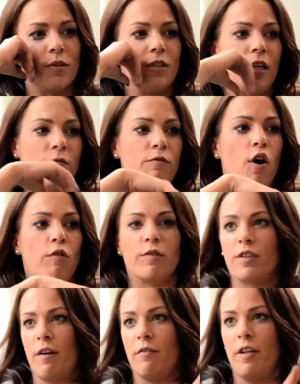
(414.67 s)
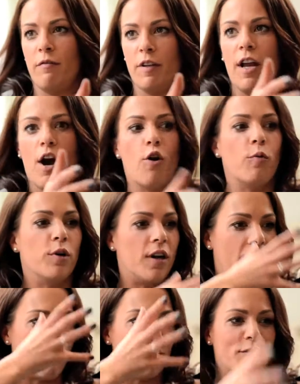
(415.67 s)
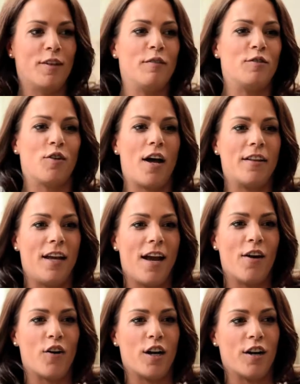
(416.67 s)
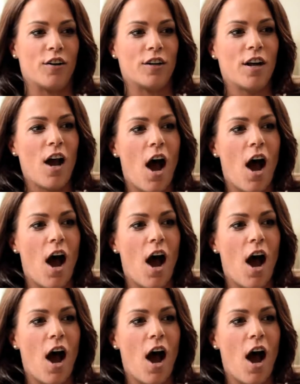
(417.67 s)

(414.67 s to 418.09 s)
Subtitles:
was involved because I've lived in Elwood and I've lived around the area and